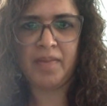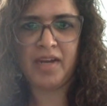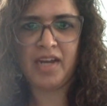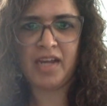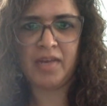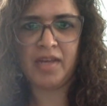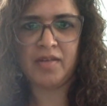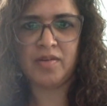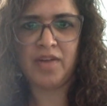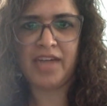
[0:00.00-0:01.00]
and like
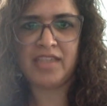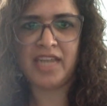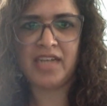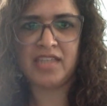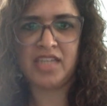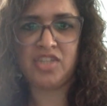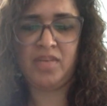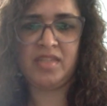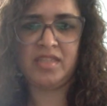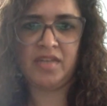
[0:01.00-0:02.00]
my right side is
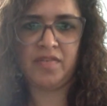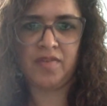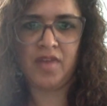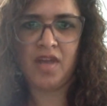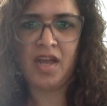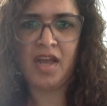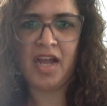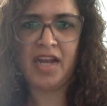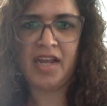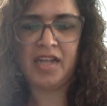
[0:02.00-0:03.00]
extremely stiff,
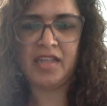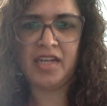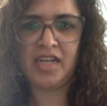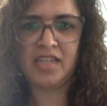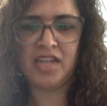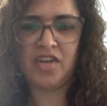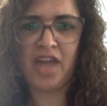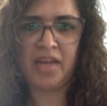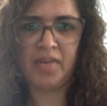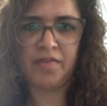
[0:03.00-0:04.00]
and then I start
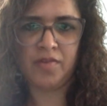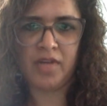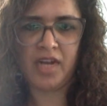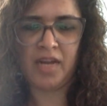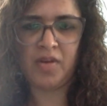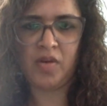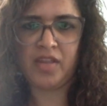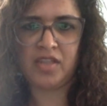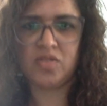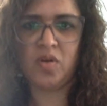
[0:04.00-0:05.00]
dragging my foot, and I'm like, okay,
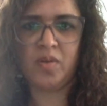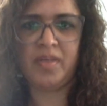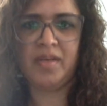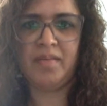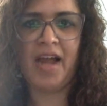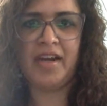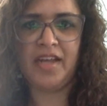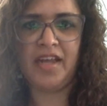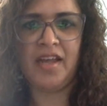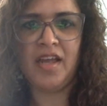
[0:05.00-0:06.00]
this is going to be a bad
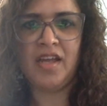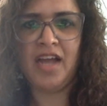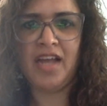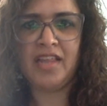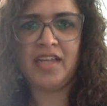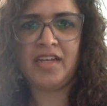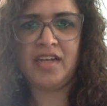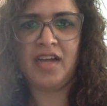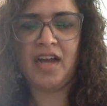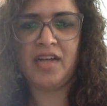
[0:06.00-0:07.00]
day. And then
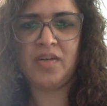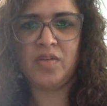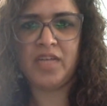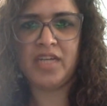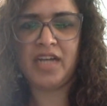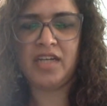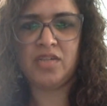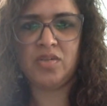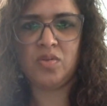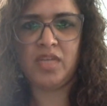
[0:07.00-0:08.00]
I know that I
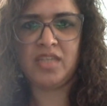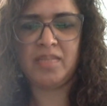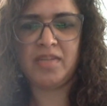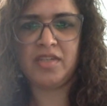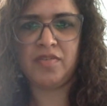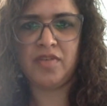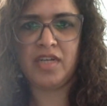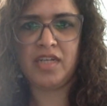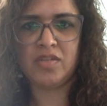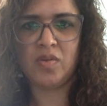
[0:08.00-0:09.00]
need to do things a bit
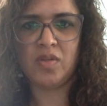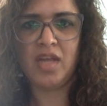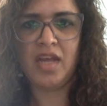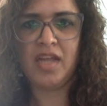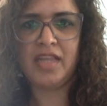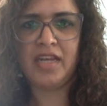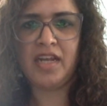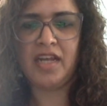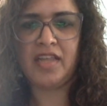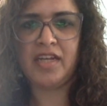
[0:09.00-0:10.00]
differently. So then
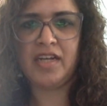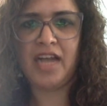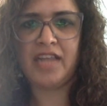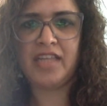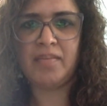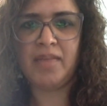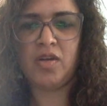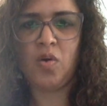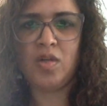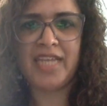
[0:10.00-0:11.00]
I think my
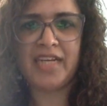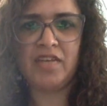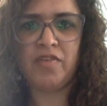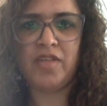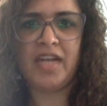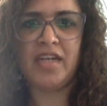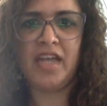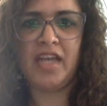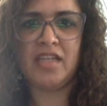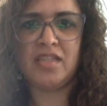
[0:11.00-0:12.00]
goal setting for that
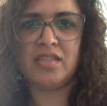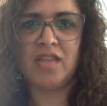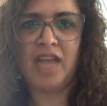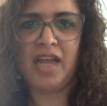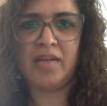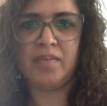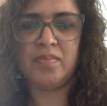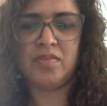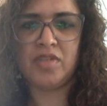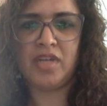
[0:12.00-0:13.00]
day is I
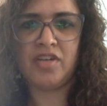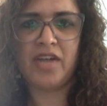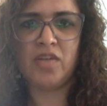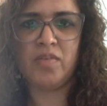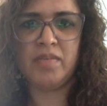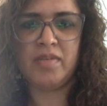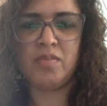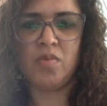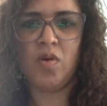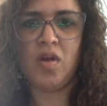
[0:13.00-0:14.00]
try to be a bit
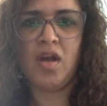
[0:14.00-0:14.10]
more